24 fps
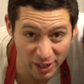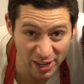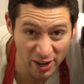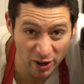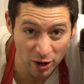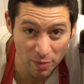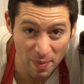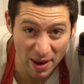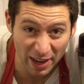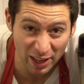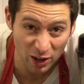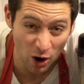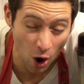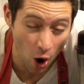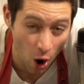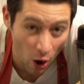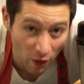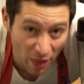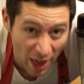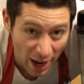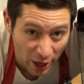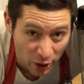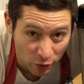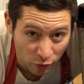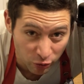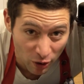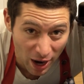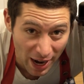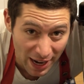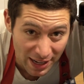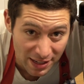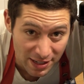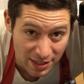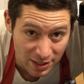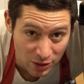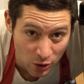can hear it making all that
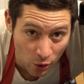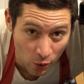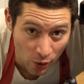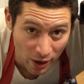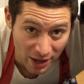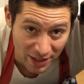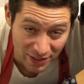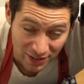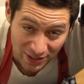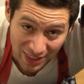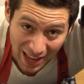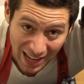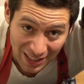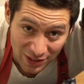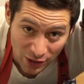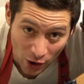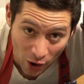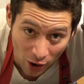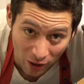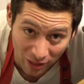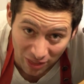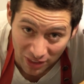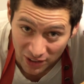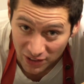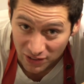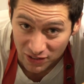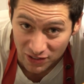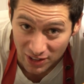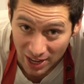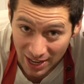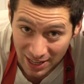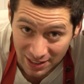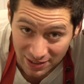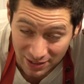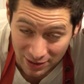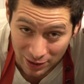grinding noise. That's all the
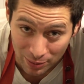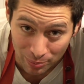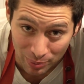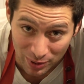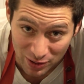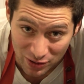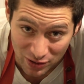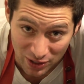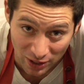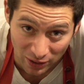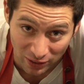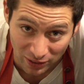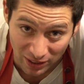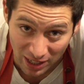dates and the Brazil